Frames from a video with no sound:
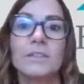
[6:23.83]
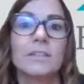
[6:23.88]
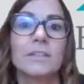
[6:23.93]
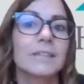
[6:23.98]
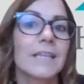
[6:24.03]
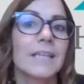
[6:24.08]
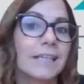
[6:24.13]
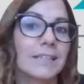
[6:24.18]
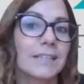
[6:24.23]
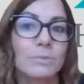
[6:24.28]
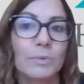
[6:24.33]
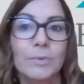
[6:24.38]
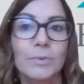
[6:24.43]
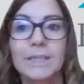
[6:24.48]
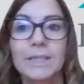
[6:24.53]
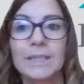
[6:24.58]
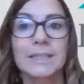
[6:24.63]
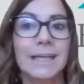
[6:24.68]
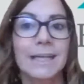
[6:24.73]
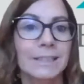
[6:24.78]
to the tangible
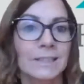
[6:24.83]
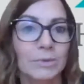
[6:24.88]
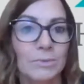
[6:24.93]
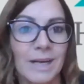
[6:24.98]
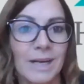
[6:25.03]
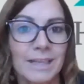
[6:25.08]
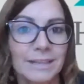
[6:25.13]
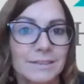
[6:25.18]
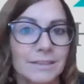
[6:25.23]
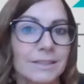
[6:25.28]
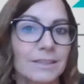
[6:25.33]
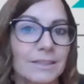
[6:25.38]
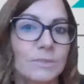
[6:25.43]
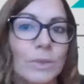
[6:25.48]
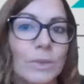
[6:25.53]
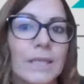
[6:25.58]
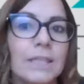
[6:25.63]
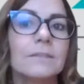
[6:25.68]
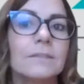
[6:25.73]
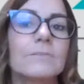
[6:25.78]
and intangible assets.
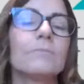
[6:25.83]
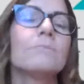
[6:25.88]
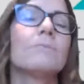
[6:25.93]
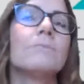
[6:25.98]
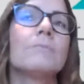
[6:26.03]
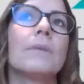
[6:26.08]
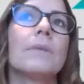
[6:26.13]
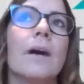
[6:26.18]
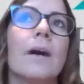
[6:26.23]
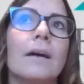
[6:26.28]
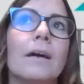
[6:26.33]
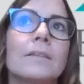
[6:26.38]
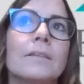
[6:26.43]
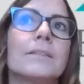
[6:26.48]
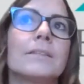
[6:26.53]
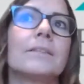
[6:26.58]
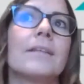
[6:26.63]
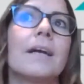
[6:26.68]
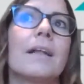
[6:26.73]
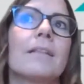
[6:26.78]
We need to
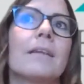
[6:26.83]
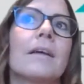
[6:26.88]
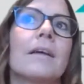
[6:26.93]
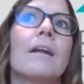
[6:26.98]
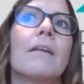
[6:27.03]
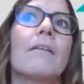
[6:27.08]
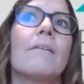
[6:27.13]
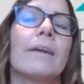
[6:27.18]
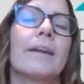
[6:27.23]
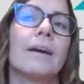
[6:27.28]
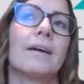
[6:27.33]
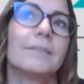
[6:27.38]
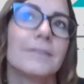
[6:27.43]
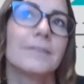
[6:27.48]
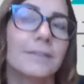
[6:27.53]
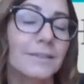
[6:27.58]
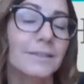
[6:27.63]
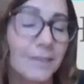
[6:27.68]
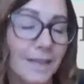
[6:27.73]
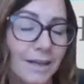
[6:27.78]
understand that a client
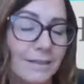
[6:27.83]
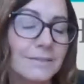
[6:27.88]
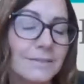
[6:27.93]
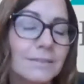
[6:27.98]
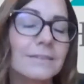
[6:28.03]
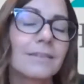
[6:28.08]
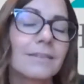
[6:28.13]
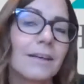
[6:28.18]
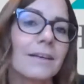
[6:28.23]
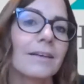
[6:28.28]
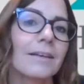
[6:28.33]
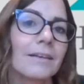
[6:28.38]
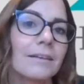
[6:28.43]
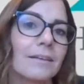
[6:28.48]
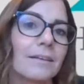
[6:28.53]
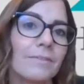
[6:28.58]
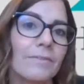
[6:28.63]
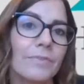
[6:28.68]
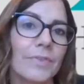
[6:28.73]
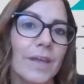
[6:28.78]
understands
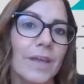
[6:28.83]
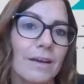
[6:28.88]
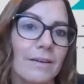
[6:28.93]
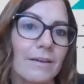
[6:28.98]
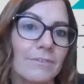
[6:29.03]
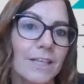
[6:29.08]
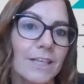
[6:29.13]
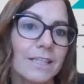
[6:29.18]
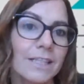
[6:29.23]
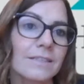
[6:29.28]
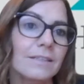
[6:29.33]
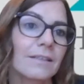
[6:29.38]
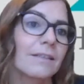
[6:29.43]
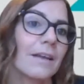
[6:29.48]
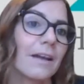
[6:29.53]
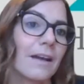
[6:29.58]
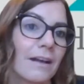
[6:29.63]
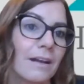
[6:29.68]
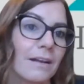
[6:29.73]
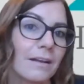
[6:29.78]
their risk,
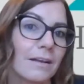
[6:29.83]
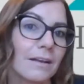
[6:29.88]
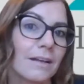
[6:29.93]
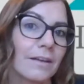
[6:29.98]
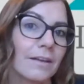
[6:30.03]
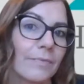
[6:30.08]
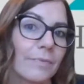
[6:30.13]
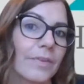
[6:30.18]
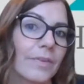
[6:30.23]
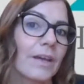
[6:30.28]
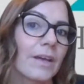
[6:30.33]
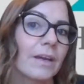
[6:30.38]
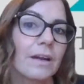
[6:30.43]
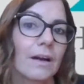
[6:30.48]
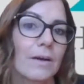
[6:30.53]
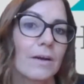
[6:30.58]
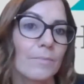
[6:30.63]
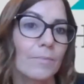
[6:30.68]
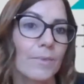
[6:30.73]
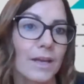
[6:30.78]
their client, their
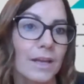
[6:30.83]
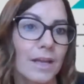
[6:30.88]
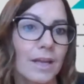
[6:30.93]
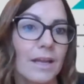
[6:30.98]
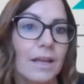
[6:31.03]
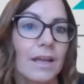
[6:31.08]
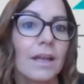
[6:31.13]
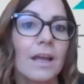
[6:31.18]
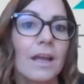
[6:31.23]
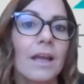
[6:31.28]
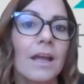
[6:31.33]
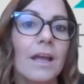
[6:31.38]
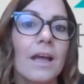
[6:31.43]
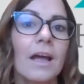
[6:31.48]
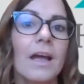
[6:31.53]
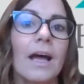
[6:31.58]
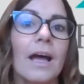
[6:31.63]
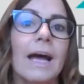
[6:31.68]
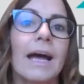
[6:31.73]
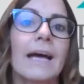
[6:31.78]
company.
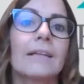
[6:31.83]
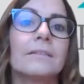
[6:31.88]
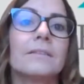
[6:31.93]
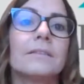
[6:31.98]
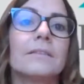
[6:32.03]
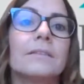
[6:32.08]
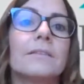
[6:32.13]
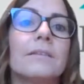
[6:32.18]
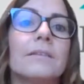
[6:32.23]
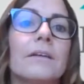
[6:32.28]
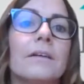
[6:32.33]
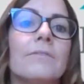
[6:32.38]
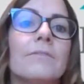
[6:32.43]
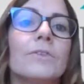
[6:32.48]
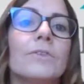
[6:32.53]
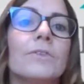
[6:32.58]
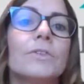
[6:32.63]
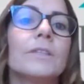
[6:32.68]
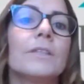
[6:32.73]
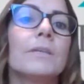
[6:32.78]
And
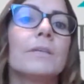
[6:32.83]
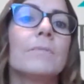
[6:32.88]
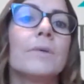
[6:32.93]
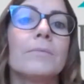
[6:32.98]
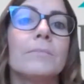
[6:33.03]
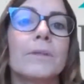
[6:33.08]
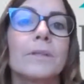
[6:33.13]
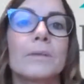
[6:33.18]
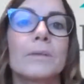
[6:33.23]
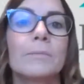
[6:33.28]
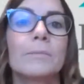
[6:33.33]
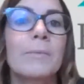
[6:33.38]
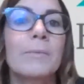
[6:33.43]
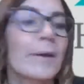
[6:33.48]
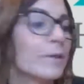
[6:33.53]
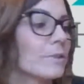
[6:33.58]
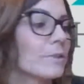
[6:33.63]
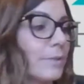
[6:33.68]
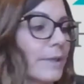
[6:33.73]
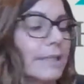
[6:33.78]
unfortunately, at the moment, the
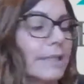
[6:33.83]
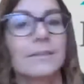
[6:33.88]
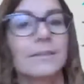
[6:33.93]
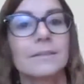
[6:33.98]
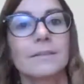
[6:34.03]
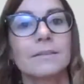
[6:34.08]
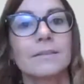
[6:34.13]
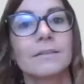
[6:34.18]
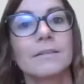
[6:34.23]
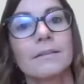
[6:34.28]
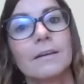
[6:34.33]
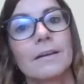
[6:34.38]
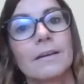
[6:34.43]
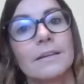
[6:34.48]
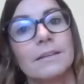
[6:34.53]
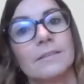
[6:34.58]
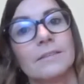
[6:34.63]
proposal isn't